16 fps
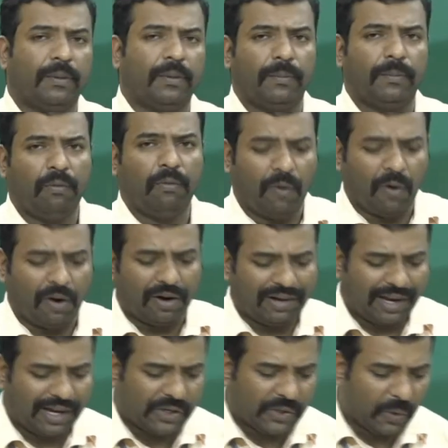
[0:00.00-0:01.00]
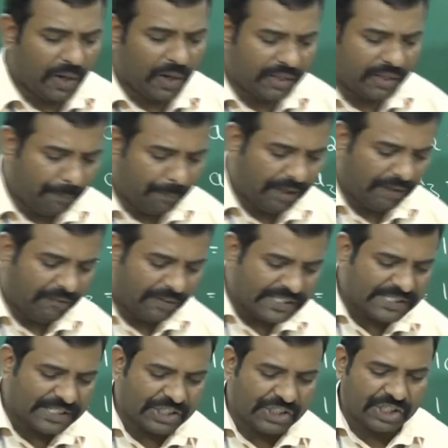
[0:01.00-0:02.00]
remember what I told in the
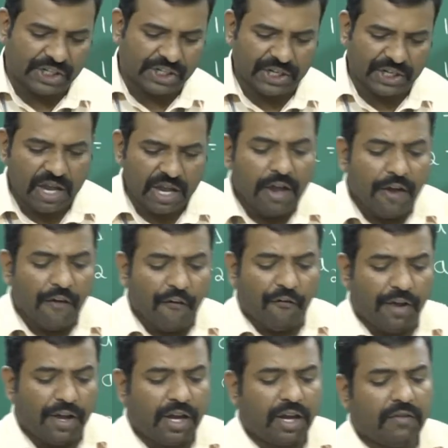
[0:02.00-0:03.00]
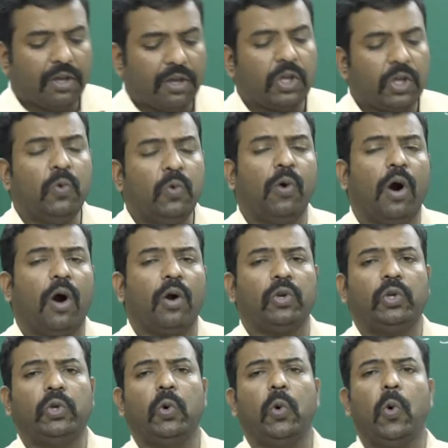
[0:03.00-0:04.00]
previous session. Whenever you
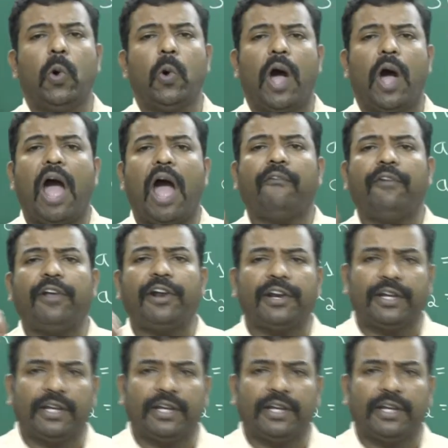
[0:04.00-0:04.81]
want to have a